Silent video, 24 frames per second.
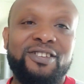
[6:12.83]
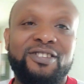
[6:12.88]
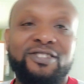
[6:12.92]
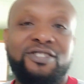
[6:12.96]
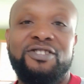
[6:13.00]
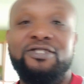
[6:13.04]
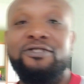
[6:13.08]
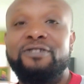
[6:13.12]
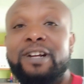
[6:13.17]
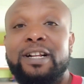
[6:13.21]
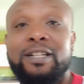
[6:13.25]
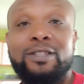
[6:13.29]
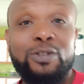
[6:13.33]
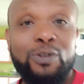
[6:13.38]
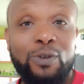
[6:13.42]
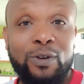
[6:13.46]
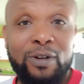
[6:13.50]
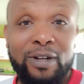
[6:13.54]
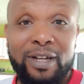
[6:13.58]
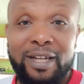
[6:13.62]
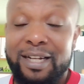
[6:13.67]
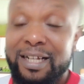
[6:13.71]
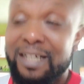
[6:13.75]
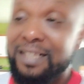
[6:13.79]
She real
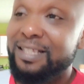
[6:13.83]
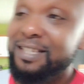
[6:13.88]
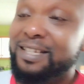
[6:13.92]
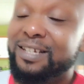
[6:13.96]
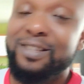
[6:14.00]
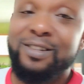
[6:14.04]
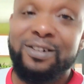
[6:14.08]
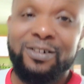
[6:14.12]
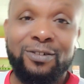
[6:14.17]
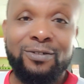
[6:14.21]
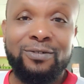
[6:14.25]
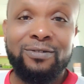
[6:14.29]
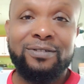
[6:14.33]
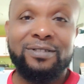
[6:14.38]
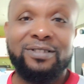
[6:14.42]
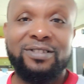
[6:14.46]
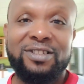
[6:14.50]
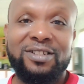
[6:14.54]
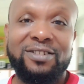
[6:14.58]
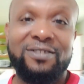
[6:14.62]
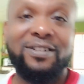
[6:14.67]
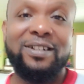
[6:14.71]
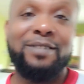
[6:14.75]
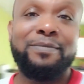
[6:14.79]
talking and thing now.
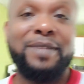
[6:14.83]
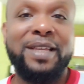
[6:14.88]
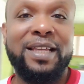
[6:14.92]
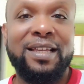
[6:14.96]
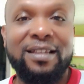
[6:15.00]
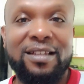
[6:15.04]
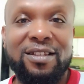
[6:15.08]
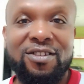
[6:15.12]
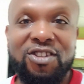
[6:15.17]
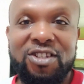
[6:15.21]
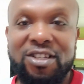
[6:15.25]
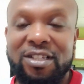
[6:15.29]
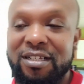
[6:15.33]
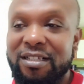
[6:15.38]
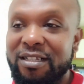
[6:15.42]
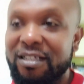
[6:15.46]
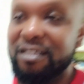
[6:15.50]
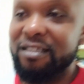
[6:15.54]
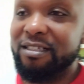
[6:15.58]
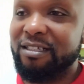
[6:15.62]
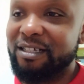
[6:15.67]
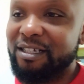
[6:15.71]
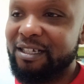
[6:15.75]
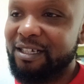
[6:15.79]
She real making she
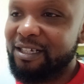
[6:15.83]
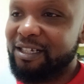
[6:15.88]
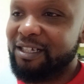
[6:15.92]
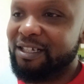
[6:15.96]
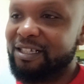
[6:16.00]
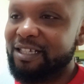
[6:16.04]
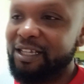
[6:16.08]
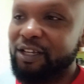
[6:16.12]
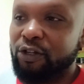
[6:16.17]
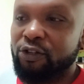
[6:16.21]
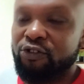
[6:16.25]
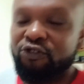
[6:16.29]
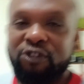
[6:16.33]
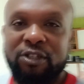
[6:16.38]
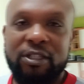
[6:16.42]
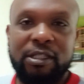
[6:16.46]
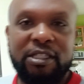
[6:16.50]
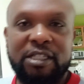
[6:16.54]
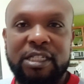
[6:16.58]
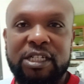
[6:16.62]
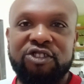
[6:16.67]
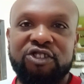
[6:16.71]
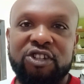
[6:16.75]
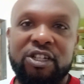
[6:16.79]
little, you know,
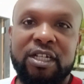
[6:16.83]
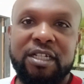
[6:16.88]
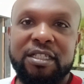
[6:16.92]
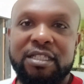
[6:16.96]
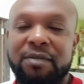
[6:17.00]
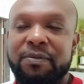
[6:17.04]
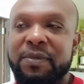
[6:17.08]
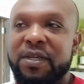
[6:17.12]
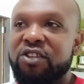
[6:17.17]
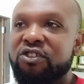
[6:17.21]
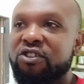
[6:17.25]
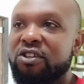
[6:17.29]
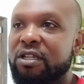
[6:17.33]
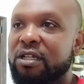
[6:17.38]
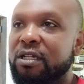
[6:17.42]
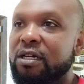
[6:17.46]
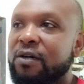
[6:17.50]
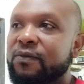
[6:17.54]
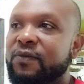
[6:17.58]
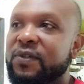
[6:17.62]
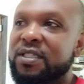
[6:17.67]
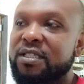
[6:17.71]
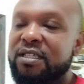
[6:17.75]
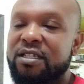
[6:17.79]
she's teaching her to make she little
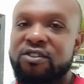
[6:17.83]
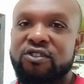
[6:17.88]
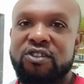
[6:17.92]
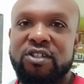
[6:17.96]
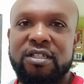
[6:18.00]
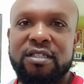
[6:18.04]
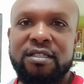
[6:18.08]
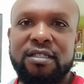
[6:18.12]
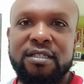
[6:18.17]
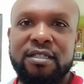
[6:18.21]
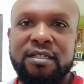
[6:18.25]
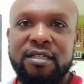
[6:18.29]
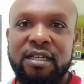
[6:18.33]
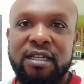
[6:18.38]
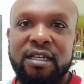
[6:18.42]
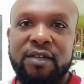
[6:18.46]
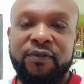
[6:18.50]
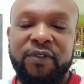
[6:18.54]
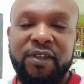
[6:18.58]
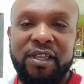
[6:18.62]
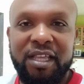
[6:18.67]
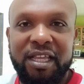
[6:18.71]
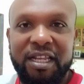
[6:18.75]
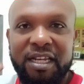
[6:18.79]
conversations.
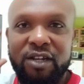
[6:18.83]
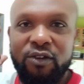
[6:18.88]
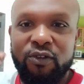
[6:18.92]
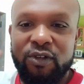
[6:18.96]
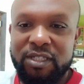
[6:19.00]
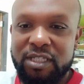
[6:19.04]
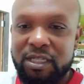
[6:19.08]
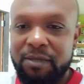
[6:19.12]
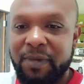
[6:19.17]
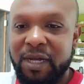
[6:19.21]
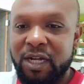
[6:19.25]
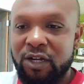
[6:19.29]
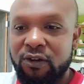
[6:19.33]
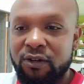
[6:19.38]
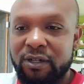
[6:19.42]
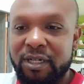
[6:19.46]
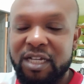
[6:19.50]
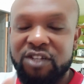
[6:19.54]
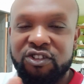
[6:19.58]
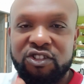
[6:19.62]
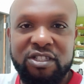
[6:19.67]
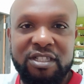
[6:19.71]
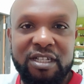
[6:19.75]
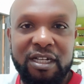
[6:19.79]
If you hear any noise in the background
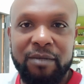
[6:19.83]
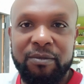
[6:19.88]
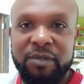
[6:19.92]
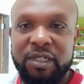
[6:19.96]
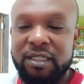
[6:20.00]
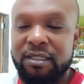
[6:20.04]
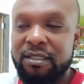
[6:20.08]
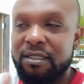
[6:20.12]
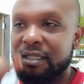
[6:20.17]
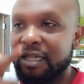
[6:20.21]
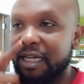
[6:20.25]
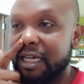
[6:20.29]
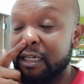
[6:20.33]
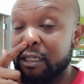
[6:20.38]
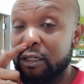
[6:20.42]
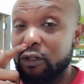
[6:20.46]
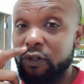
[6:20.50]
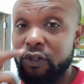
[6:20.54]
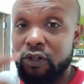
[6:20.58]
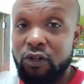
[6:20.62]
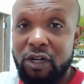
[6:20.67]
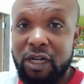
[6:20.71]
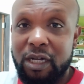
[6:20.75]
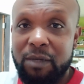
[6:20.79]
and she tablet, I don't
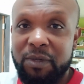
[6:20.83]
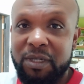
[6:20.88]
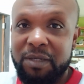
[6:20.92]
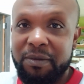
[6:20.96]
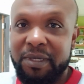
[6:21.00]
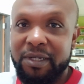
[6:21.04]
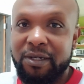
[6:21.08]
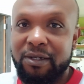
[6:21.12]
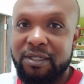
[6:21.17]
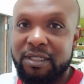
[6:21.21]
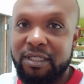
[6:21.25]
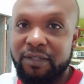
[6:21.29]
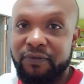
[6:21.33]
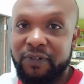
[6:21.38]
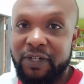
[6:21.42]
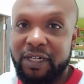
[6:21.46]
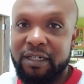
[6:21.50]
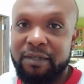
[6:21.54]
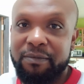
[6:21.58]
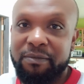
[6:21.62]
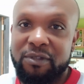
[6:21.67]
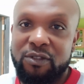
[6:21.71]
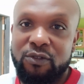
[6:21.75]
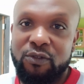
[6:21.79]
load down a bit because if
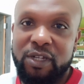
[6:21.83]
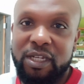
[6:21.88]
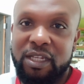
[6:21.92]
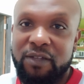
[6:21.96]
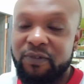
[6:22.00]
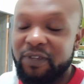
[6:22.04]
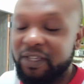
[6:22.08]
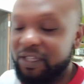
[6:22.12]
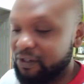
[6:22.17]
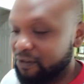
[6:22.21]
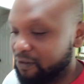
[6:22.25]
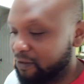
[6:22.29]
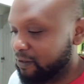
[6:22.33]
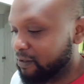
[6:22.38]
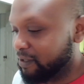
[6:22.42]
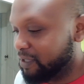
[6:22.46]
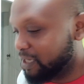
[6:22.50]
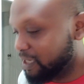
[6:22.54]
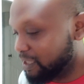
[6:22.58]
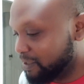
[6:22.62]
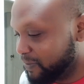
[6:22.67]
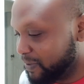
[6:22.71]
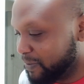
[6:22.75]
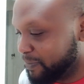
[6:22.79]
I do any video.
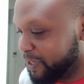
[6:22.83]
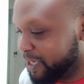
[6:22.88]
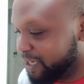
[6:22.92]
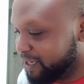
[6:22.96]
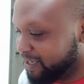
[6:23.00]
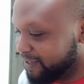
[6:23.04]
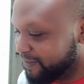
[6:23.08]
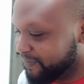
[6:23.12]
Yes, baby?